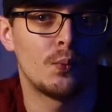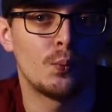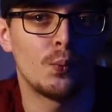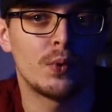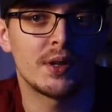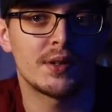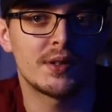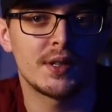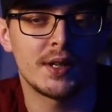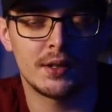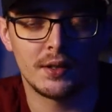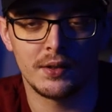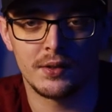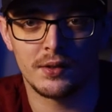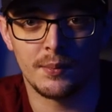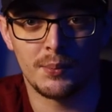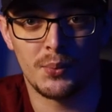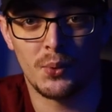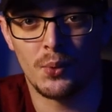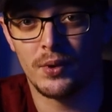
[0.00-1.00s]
What exactly is
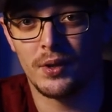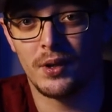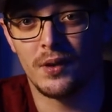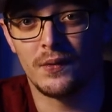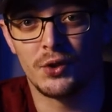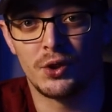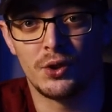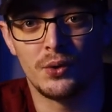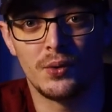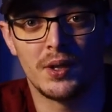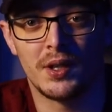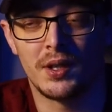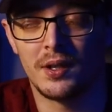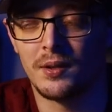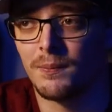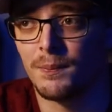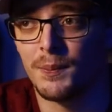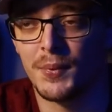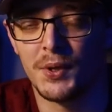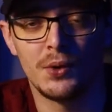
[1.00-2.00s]
the point of shooting
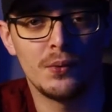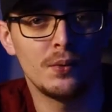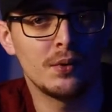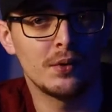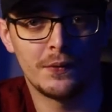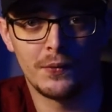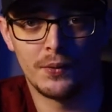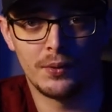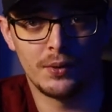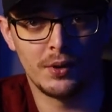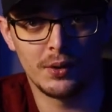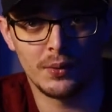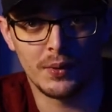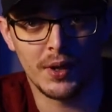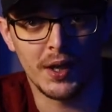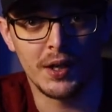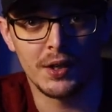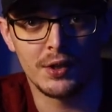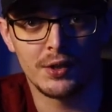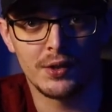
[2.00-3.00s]
in beautiful
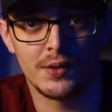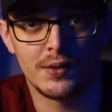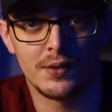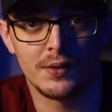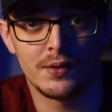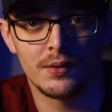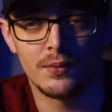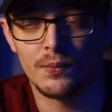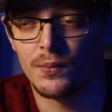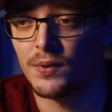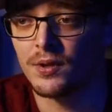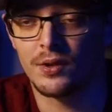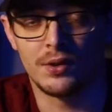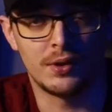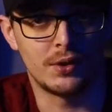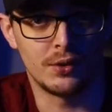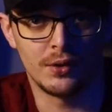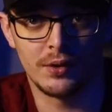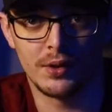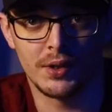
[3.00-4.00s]
locations
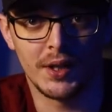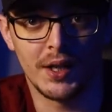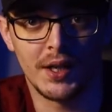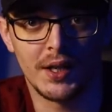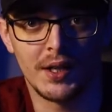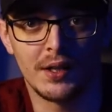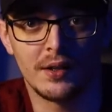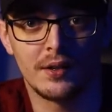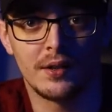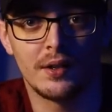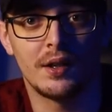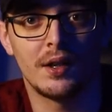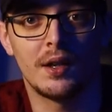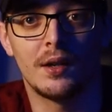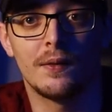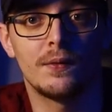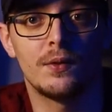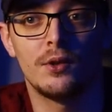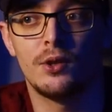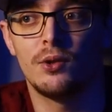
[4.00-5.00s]
with good lighting
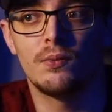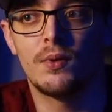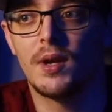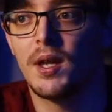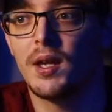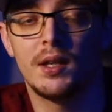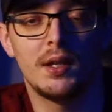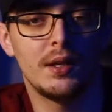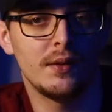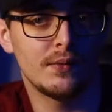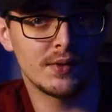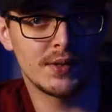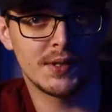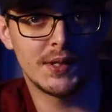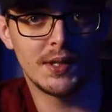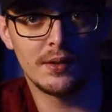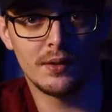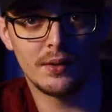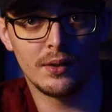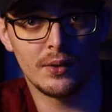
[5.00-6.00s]
if you can't even
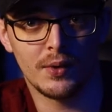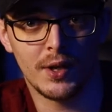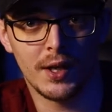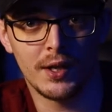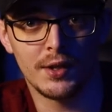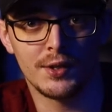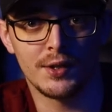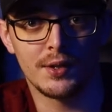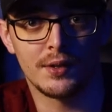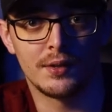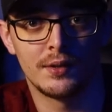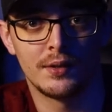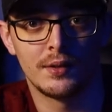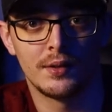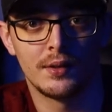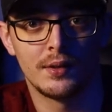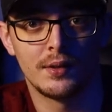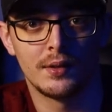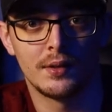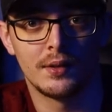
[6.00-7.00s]
see the location?
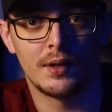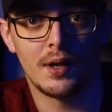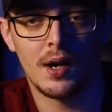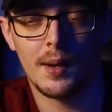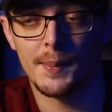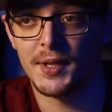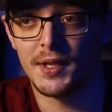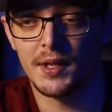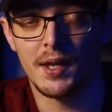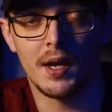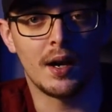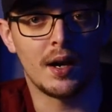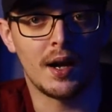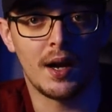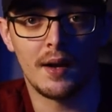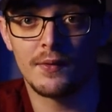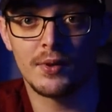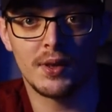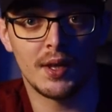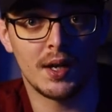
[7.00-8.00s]
I mean, yeah,
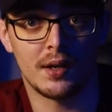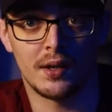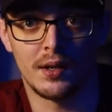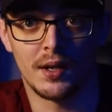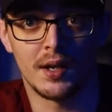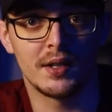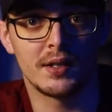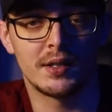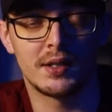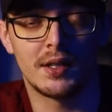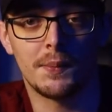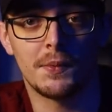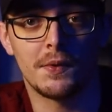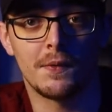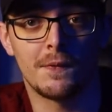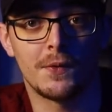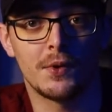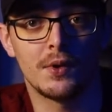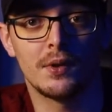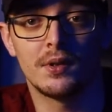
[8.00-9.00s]
having that nice depth
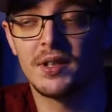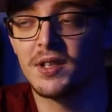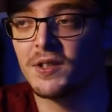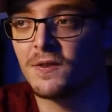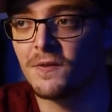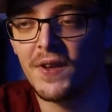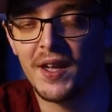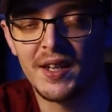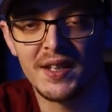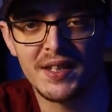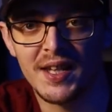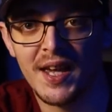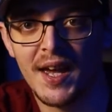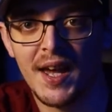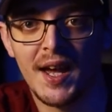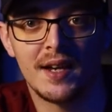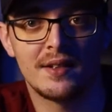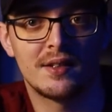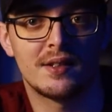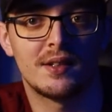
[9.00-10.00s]
of field is
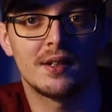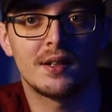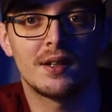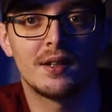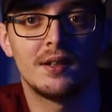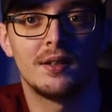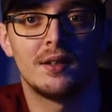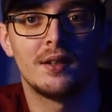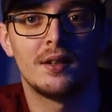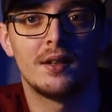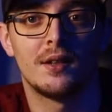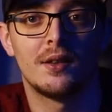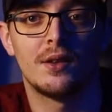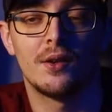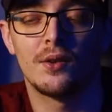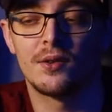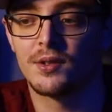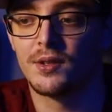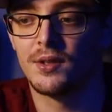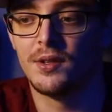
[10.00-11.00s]
fantastic.
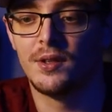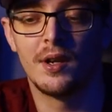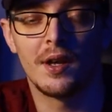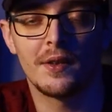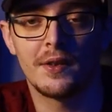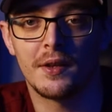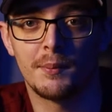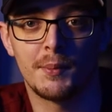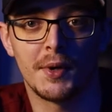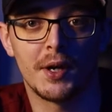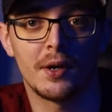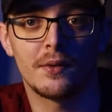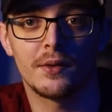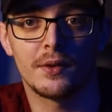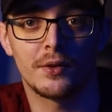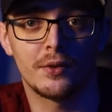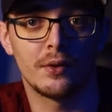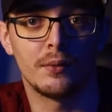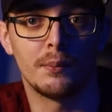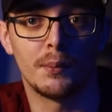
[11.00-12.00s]
There's nothing better
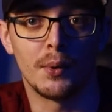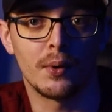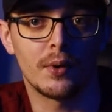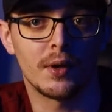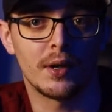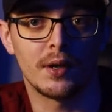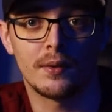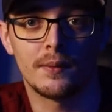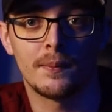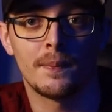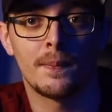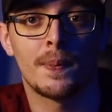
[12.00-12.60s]
than good bokeh.